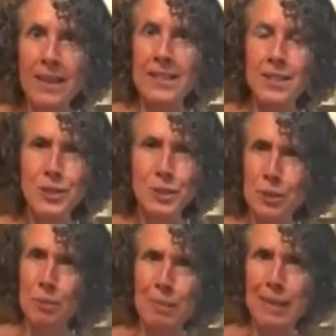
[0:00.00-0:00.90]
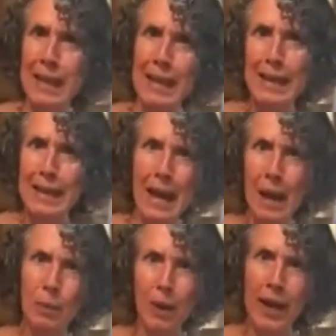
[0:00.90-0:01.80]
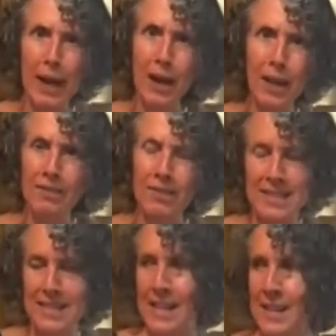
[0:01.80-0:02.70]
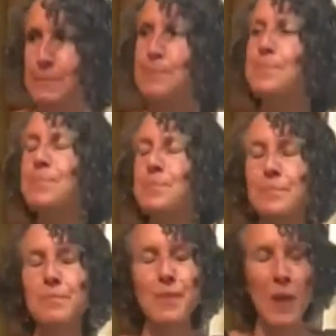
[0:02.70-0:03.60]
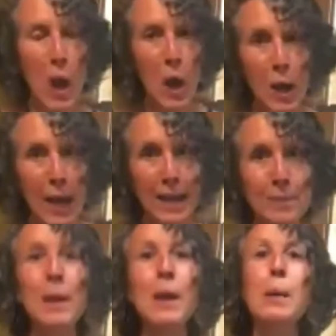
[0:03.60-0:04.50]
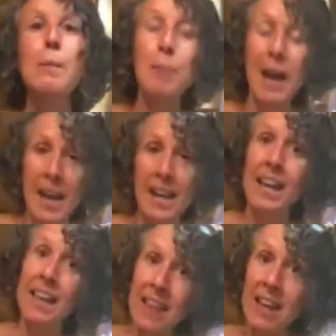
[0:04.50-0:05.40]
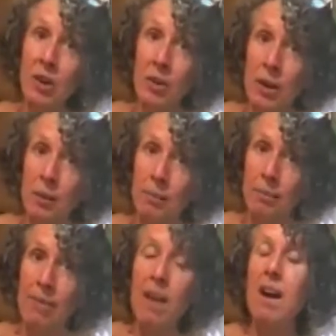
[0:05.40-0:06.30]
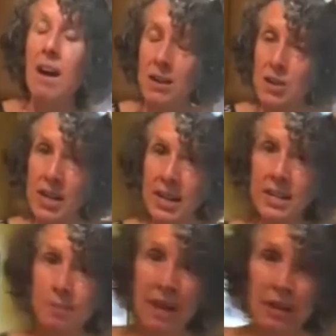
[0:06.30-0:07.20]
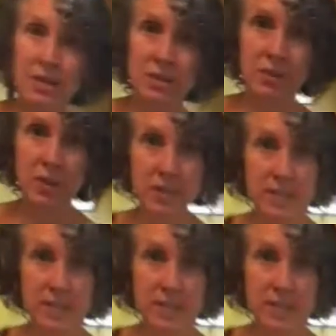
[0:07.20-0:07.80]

the Zoom link not working all of a sudden. All right, but in the interim, our cherry tomatoes have